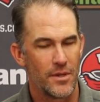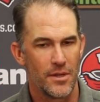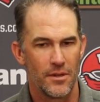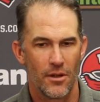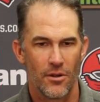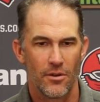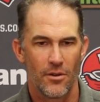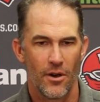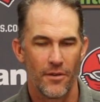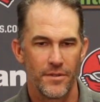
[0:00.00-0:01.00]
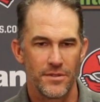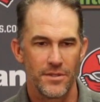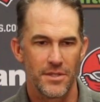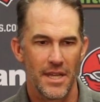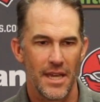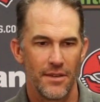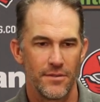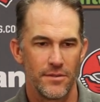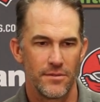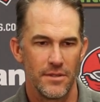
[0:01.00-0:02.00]
Our offensive
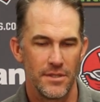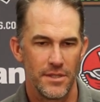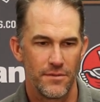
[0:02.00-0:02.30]
staff and